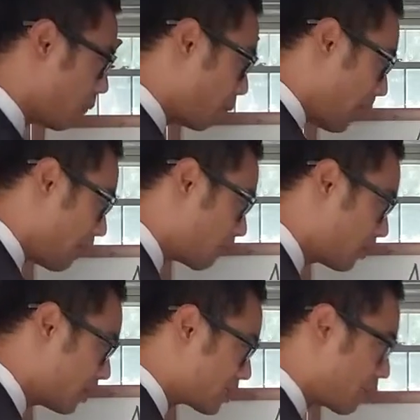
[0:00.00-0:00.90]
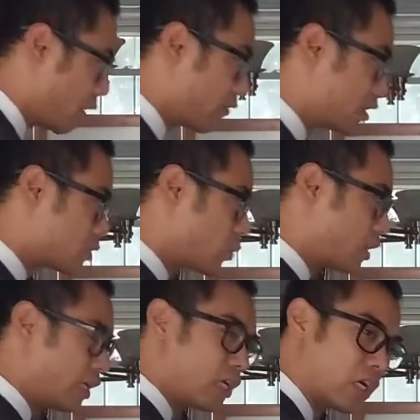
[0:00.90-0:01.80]
Mindfulness, however, this
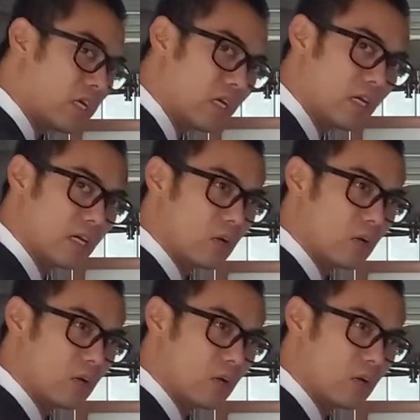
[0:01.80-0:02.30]
one here